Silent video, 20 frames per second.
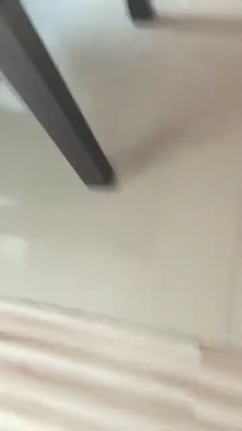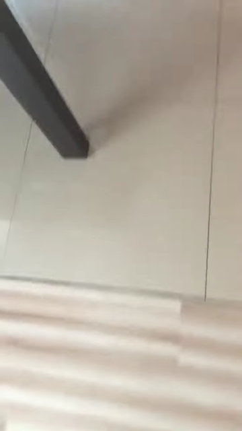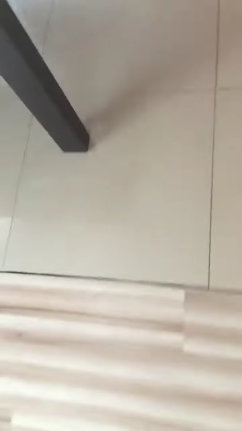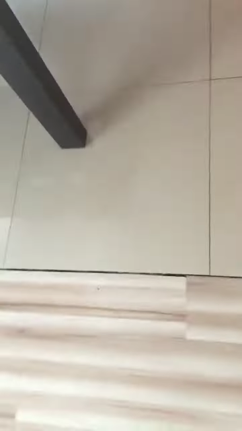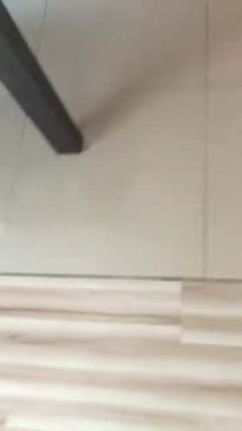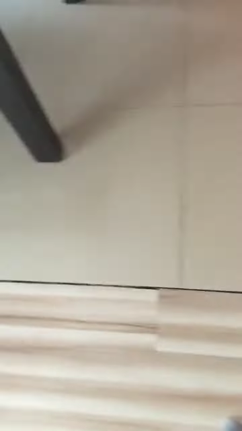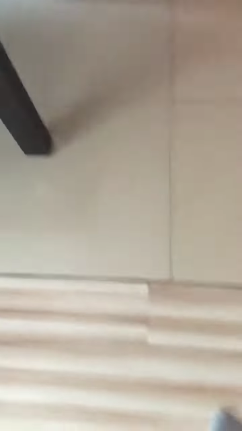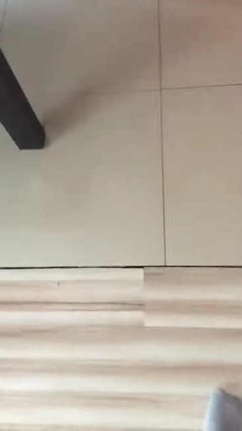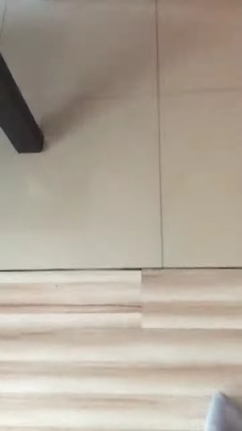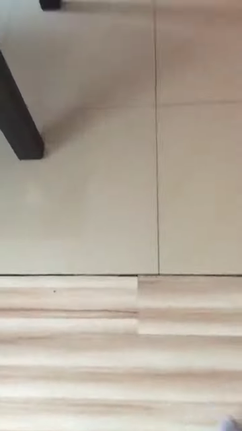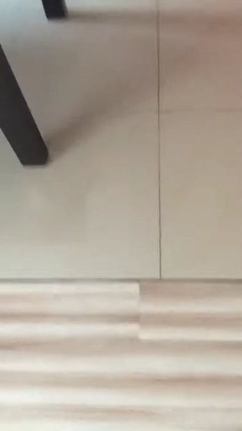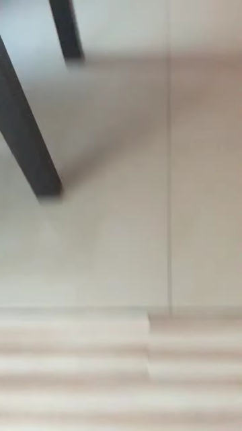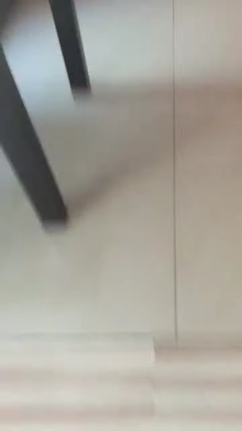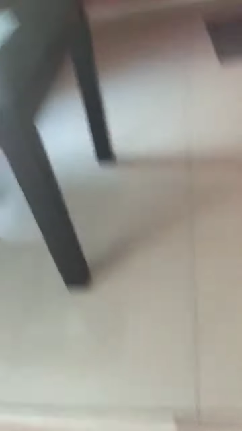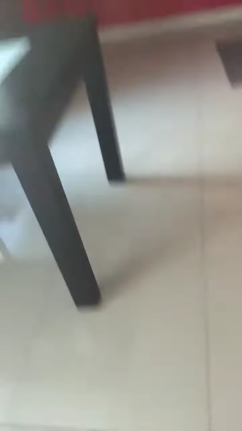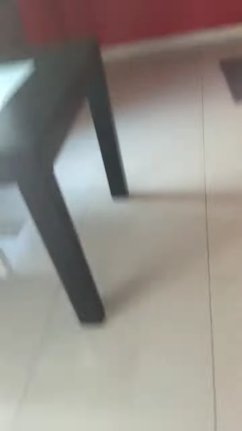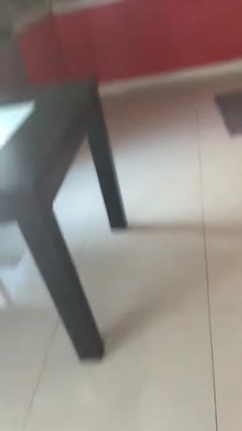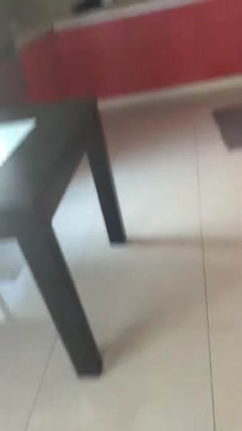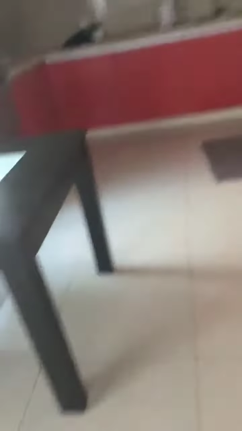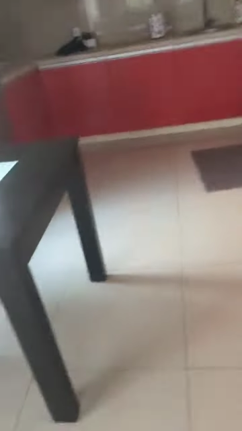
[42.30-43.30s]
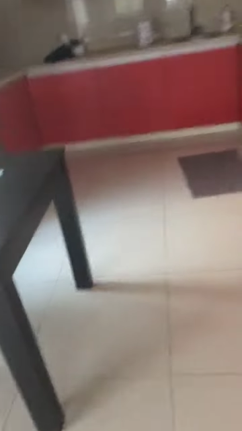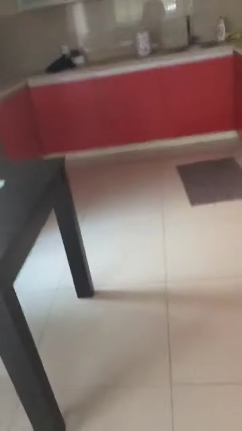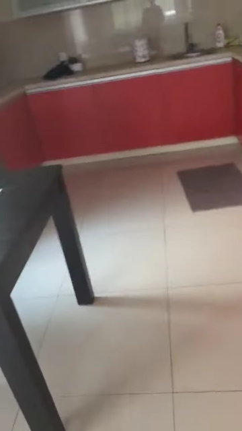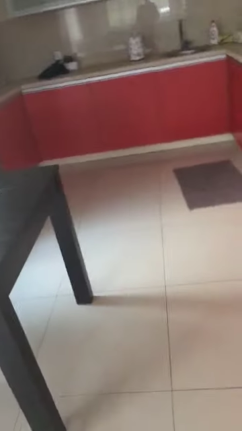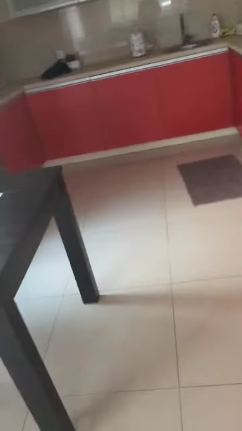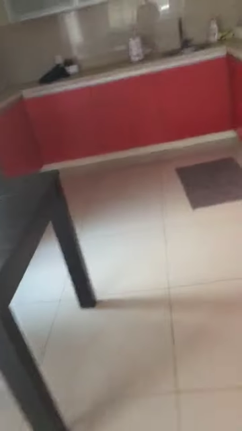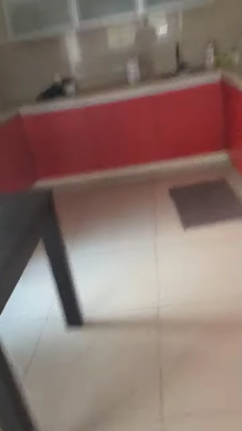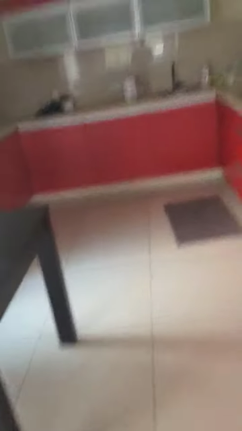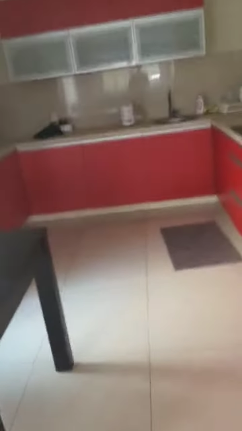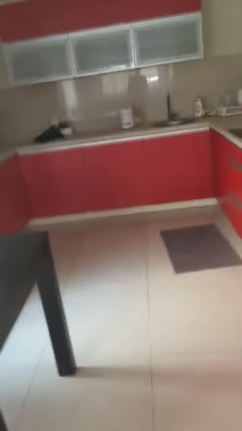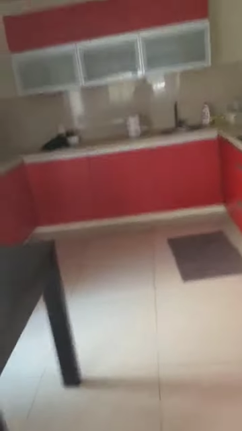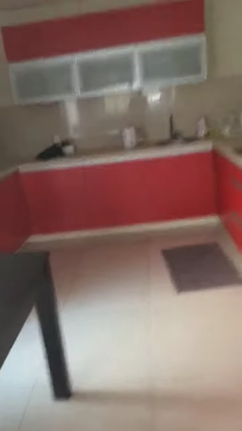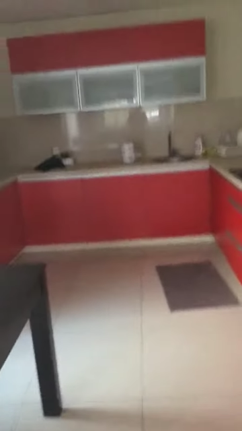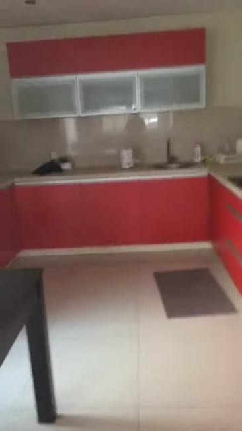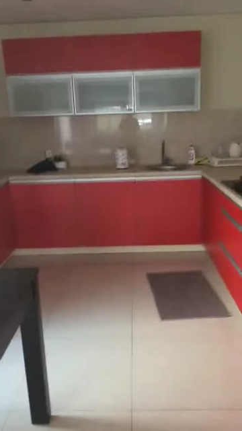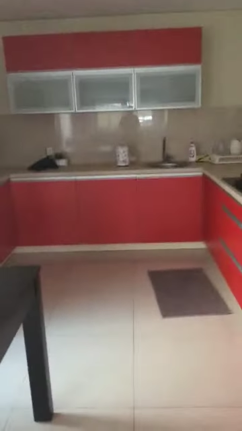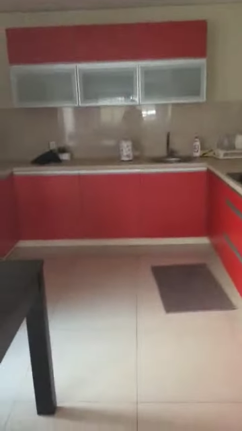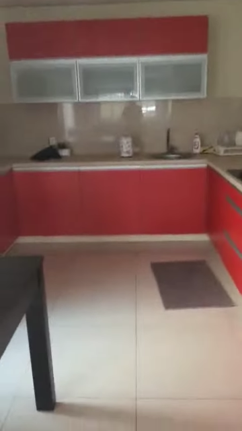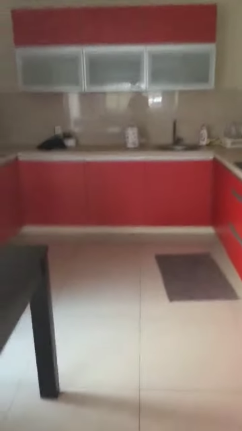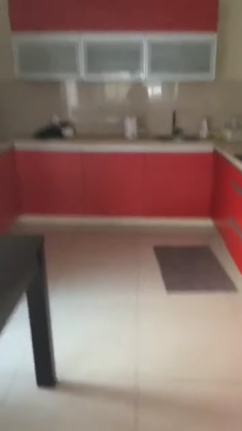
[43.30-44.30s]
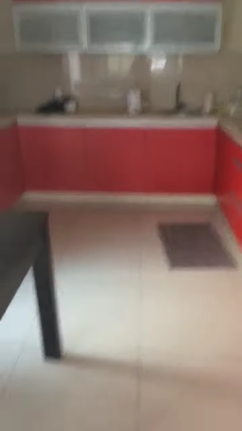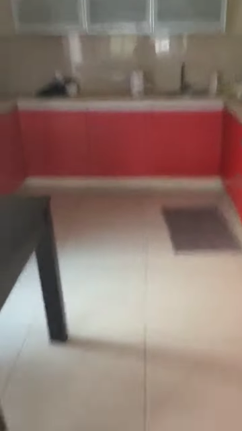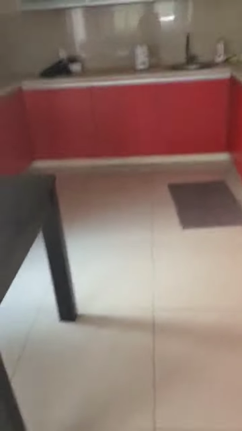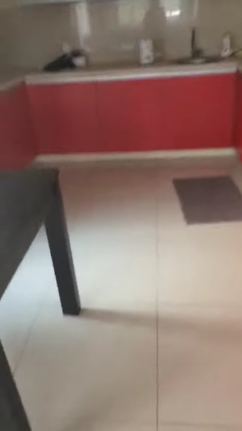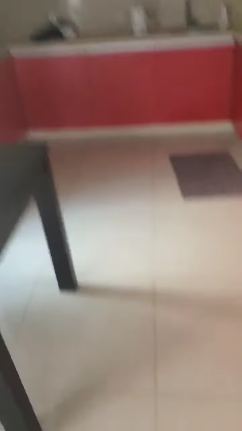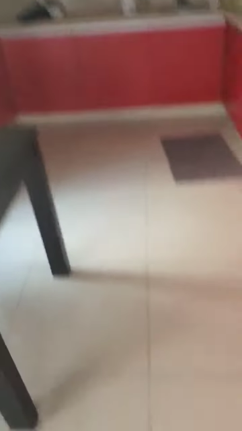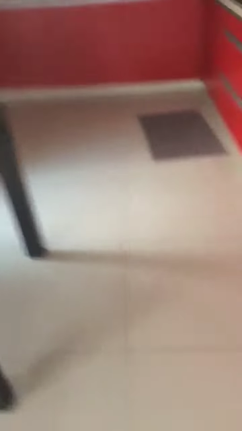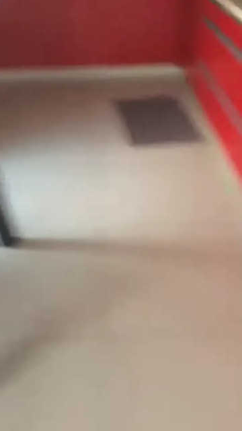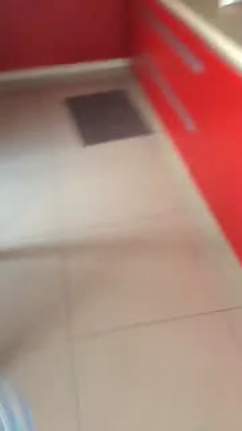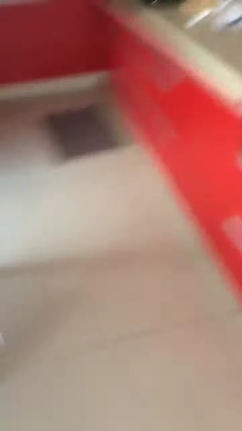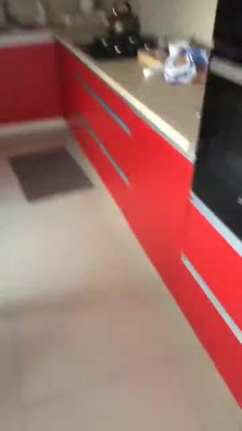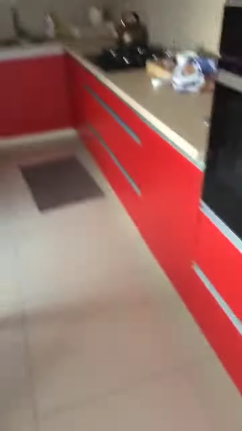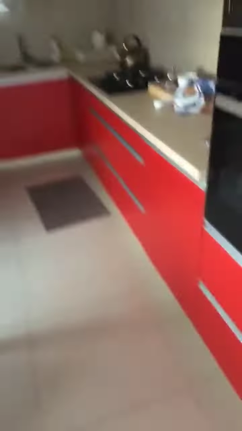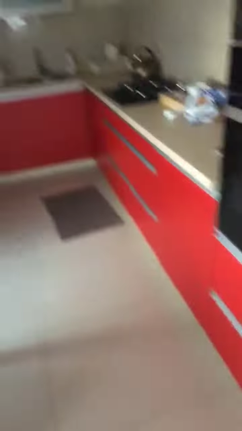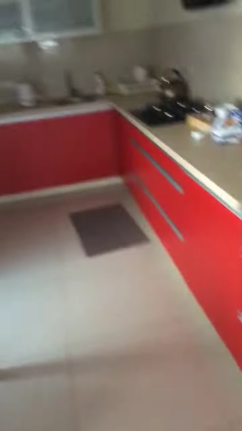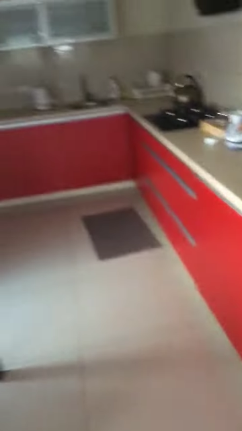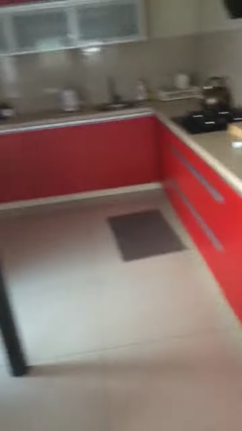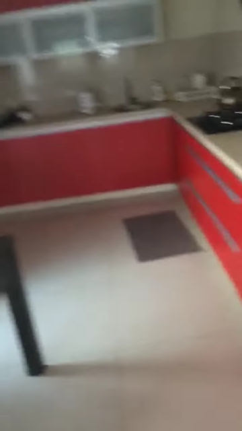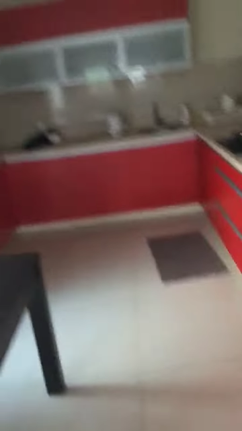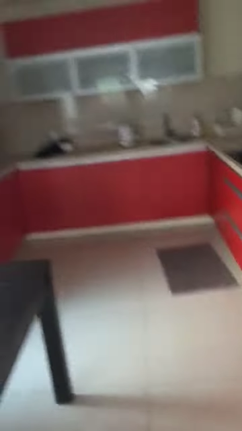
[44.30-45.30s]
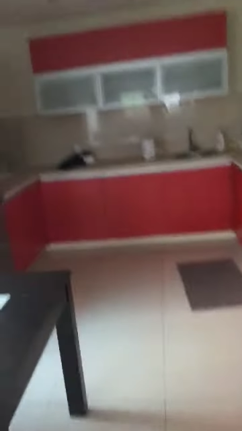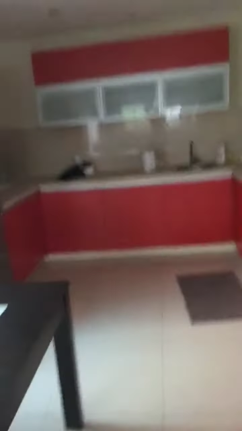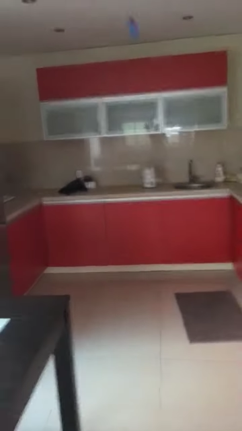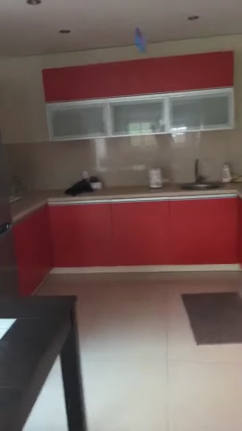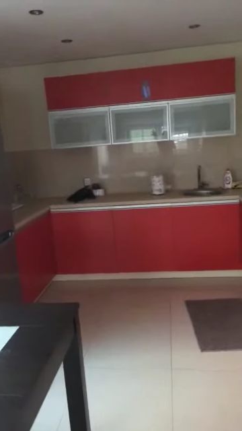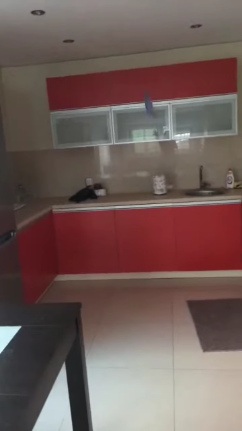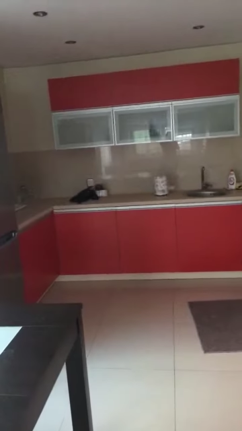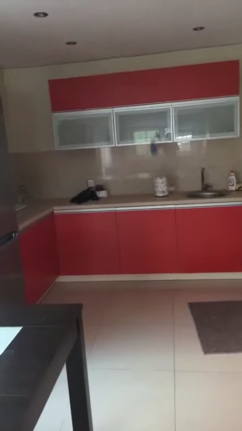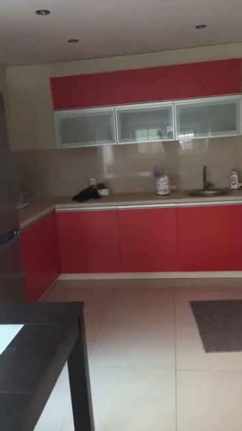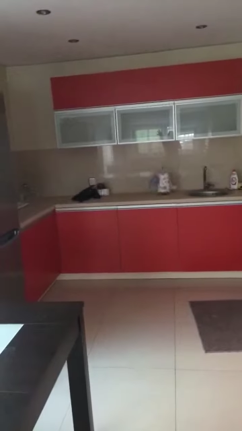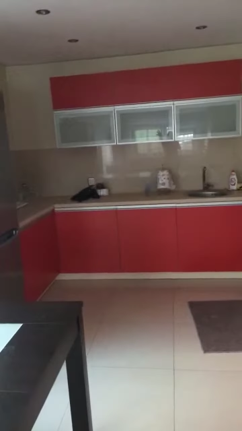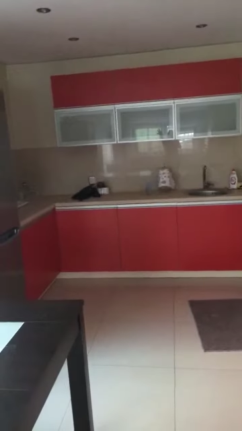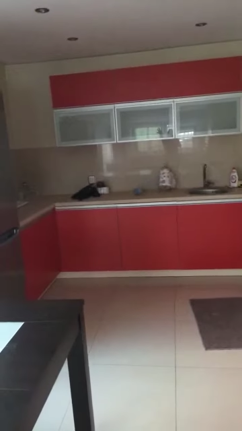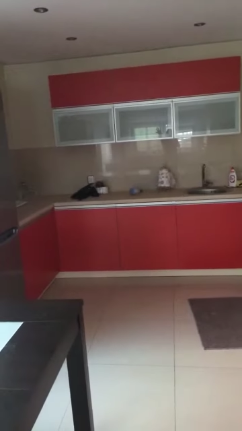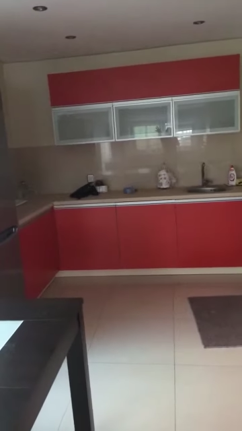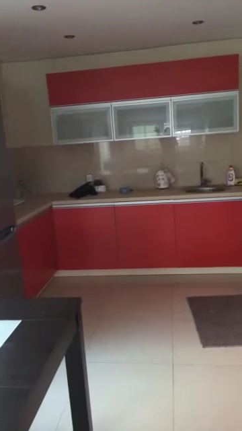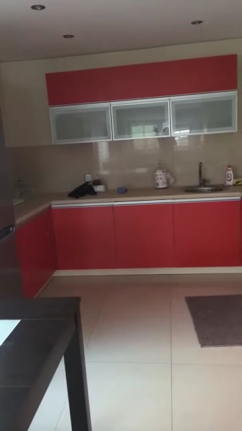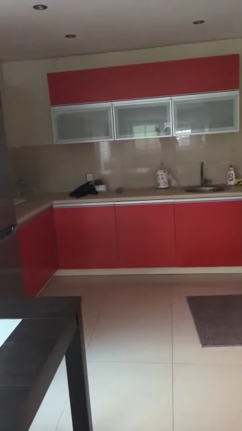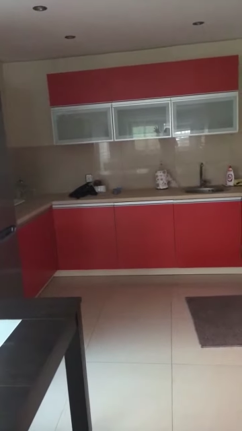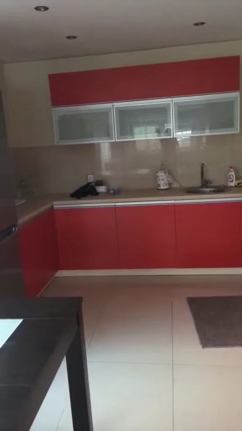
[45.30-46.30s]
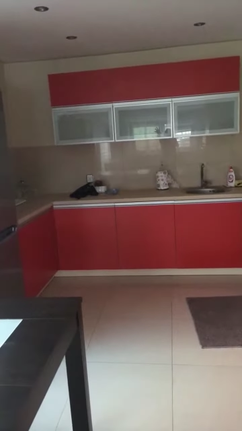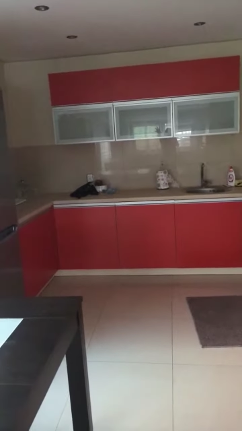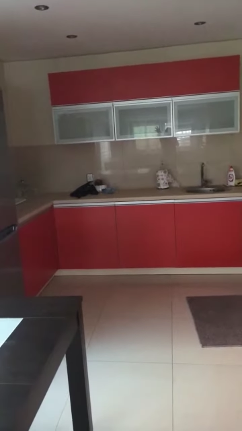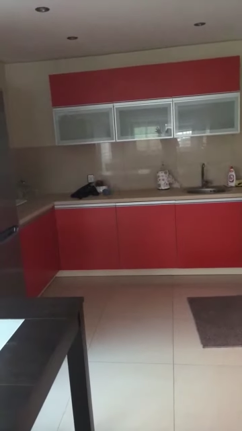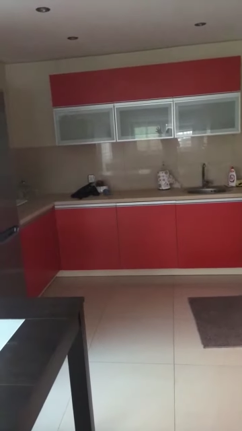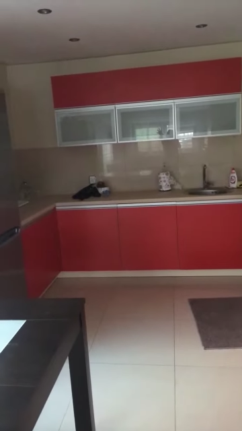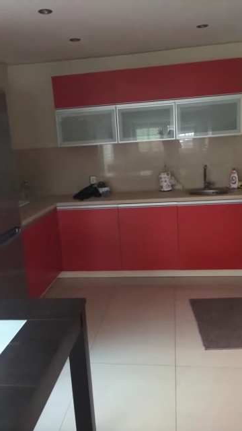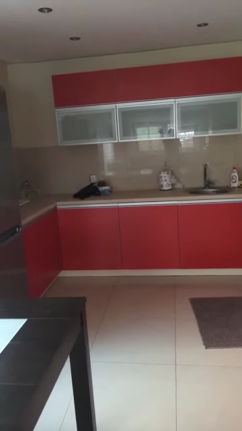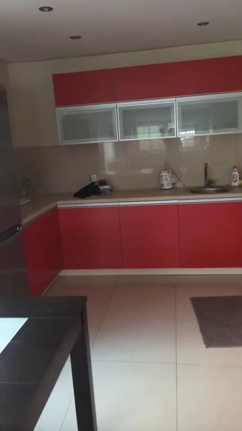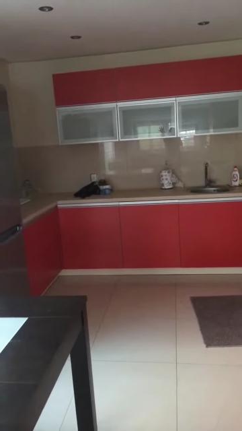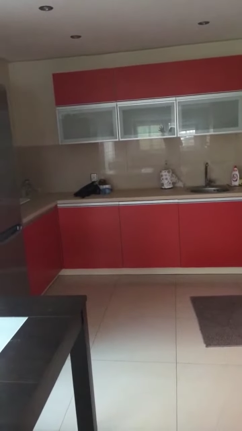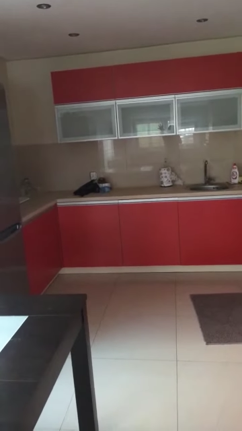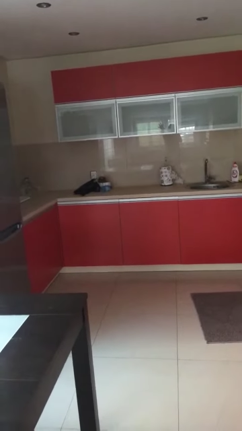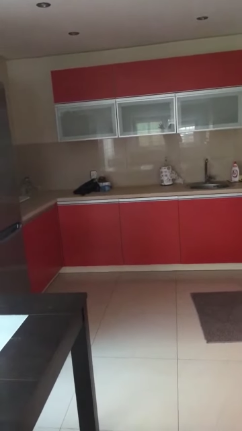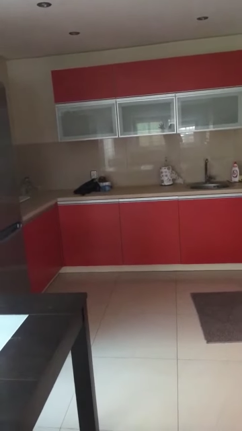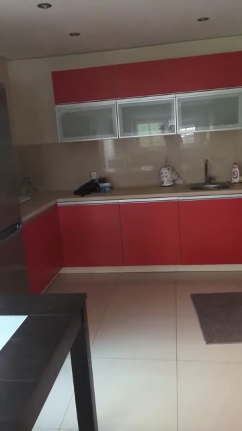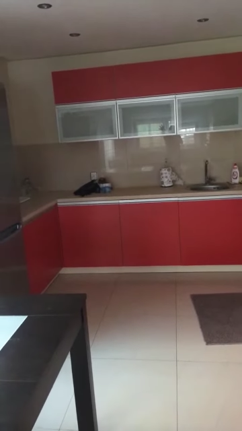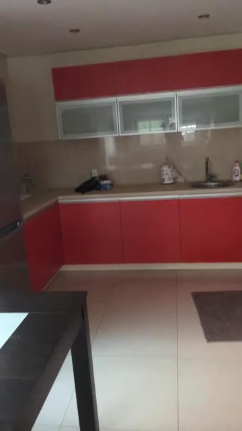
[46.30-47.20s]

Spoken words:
[unreadable: no face in view]